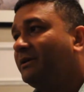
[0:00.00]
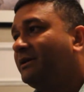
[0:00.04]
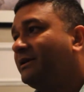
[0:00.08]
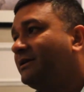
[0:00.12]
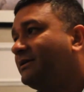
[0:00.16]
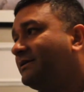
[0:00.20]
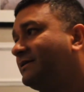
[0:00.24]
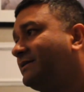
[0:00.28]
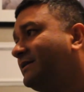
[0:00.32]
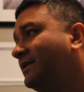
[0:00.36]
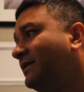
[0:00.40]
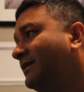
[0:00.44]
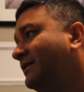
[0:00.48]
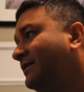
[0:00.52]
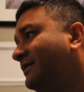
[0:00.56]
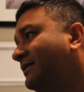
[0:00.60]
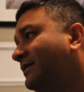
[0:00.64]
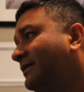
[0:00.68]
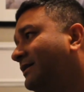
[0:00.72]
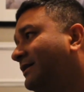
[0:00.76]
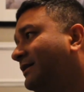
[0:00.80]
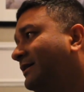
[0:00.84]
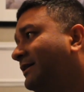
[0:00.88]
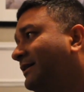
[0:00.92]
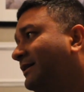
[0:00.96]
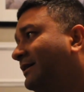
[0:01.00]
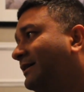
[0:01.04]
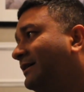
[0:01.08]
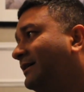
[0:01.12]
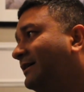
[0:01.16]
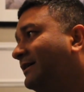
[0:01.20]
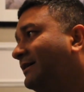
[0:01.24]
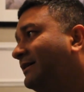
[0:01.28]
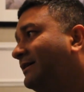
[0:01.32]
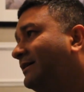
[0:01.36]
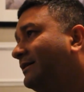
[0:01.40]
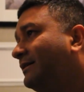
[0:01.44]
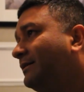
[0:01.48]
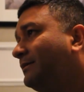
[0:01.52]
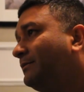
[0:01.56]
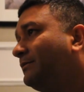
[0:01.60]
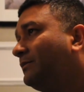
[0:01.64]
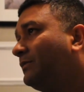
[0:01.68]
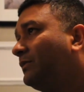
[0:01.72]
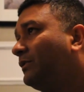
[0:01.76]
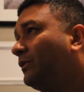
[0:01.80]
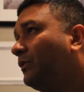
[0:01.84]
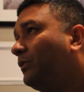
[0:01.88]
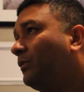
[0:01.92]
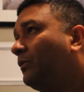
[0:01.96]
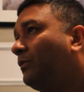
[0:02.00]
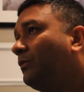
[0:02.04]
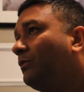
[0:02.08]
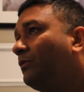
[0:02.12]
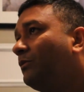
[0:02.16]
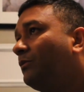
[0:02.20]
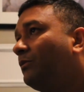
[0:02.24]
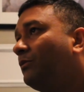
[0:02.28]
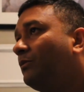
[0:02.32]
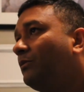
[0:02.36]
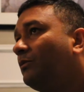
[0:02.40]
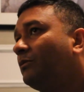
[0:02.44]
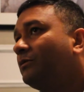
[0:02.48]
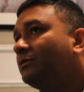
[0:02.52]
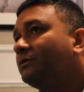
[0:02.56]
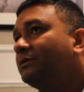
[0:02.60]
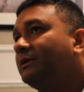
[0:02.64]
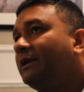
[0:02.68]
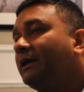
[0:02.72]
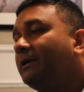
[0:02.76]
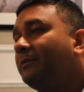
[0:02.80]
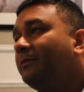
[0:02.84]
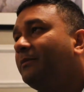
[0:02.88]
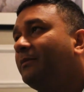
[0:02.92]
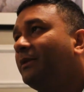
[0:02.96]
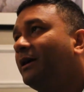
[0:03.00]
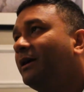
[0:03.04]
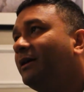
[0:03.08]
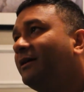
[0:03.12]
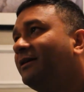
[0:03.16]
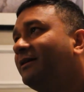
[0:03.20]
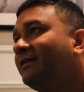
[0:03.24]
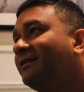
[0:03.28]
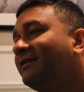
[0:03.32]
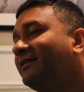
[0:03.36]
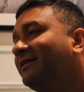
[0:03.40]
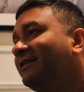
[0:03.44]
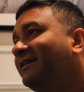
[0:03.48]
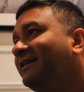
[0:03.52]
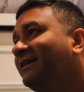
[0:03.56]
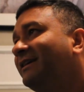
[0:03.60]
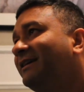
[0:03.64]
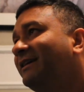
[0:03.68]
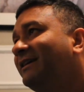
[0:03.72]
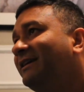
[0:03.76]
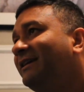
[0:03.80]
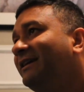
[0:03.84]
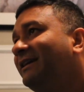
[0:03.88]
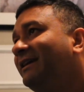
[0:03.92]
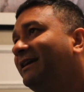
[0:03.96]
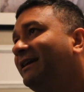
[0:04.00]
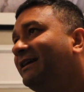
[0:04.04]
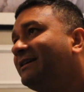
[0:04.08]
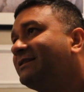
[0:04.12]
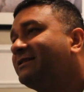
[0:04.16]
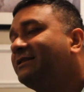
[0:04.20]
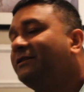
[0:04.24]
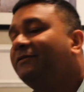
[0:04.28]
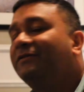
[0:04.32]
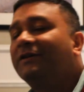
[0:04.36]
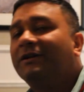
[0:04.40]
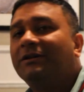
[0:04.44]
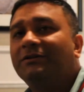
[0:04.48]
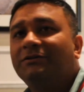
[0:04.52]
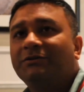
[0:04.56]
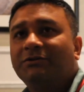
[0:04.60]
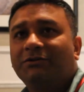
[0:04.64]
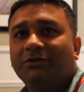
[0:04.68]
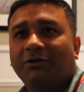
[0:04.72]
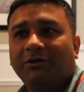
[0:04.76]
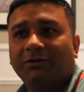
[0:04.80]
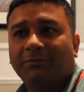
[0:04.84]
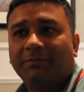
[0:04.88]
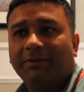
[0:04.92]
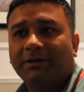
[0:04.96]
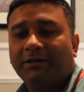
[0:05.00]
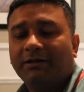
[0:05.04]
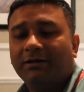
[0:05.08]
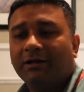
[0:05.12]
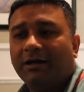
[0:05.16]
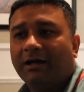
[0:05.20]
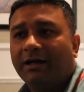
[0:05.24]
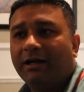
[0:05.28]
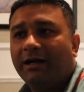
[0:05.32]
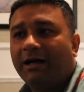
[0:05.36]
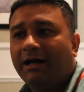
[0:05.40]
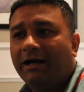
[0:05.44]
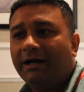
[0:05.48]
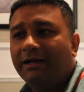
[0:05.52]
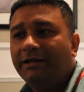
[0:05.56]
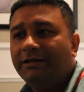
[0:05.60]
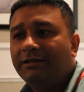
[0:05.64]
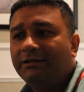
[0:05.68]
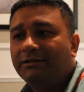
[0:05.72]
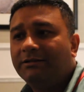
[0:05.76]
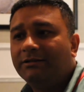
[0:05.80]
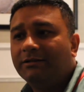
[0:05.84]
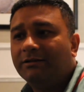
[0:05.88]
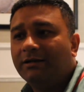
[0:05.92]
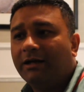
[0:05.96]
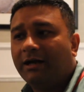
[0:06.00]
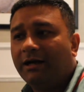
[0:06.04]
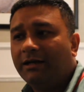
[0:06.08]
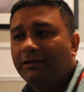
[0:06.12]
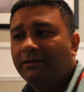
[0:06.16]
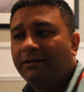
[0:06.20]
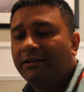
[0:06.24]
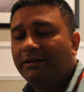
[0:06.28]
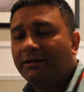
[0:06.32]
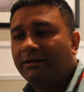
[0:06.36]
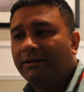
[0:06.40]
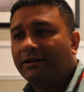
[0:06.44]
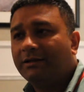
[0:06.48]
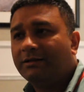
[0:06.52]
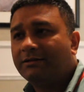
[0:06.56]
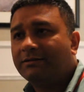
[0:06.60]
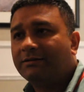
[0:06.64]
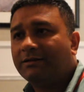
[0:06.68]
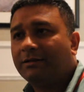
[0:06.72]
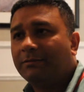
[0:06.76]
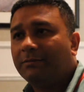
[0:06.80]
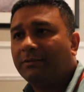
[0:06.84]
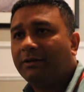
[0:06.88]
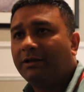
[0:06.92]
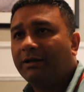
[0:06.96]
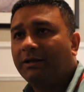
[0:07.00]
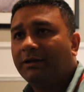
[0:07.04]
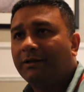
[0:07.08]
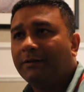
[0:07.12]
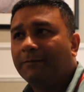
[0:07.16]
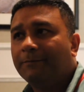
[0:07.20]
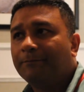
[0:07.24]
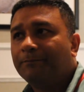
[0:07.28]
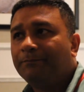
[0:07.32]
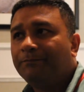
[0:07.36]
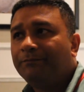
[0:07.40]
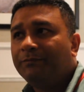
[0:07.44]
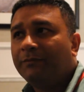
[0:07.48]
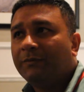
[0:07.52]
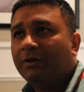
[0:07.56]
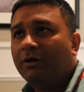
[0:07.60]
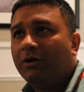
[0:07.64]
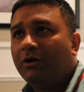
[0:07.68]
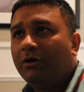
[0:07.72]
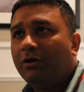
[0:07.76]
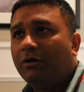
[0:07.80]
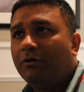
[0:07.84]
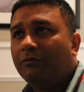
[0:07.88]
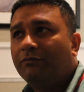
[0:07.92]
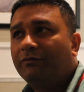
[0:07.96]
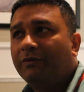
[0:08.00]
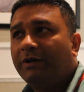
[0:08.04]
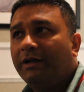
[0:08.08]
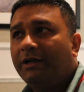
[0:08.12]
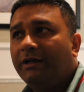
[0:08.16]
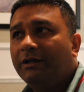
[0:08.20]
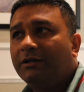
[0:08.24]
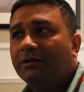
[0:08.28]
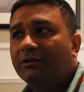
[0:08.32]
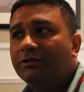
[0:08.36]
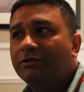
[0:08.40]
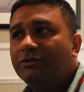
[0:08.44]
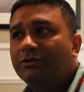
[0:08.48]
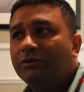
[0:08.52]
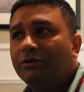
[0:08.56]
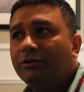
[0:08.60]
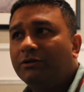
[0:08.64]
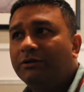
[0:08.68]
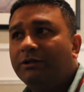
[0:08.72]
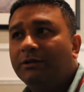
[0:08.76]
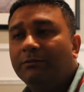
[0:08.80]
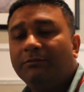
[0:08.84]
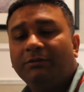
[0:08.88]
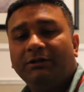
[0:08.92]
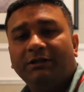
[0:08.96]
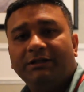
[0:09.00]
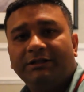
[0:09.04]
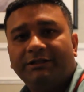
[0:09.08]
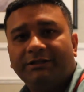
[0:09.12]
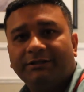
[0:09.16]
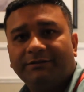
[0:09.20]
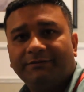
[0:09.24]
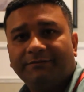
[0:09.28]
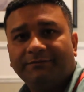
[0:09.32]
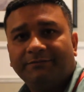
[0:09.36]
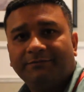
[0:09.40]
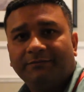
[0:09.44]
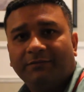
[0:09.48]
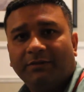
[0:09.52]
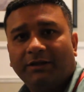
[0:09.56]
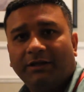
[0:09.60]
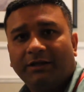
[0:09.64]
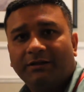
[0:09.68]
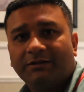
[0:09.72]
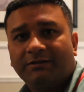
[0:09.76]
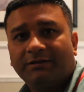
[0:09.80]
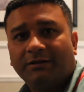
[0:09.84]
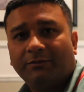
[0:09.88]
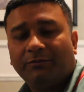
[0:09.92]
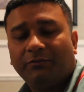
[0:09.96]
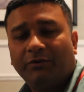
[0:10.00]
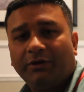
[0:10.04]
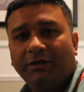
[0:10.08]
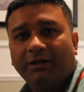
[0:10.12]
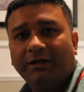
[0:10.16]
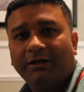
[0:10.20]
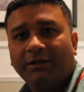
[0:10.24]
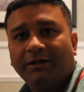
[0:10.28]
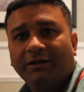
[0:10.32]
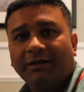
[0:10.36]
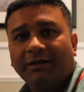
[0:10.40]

is that it's difficult to talk, but I think it's something of a controlled demolition in some way,